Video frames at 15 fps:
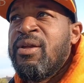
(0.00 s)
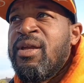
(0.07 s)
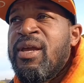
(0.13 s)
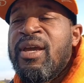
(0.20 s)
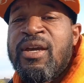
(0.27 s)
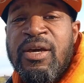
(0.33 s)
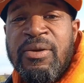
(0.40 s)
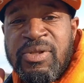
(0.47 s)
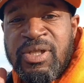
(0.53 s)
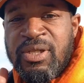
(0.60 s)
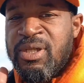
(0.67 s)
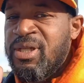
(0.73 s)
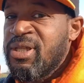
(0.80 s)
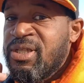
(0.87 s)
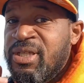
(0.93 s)
It comes a
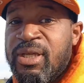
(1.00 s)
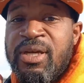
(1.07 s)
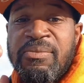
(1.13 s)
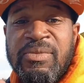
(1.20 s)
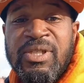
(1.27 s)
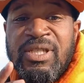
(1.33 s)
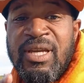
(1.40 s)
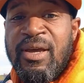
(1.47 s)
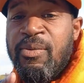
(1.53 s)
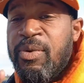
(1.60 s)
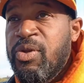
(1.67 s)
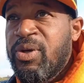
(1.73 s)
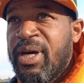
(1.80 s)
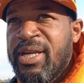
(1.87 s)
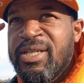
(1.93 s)
time where
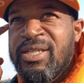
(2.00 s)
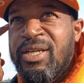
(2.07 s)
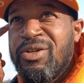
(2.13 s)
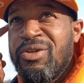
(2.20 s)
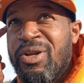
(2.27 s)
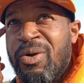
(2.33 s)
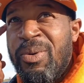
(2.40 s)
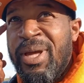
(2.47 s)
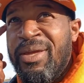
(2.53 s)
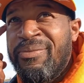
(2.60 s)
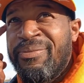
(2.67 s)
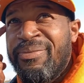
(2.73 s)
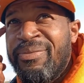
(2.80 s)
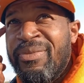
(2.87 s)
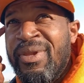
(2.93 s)
you got to say, you know what?
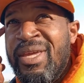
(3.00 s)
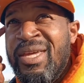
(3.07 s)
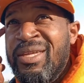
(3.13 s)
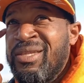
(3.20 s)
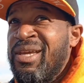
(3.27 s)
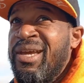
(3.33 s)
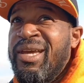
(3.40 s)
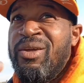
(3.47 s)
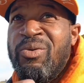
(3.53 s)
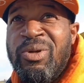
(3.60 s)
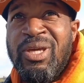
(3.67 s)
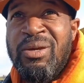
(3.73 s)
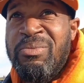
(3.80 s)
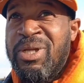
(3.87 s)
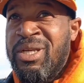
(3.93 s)
They ain't going to
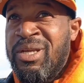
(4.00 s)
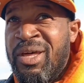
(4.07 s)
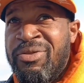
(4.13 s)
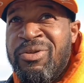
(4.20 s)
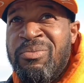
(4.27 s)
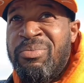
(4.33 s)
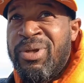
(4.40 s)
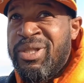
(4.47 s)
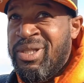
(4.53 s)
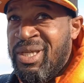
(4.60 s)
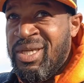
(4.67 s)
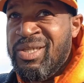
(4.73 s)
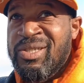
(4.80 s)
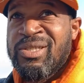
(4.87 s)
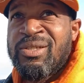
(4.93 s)
get me nothing but
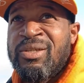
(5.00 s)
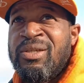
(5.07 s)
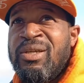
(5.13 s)
this.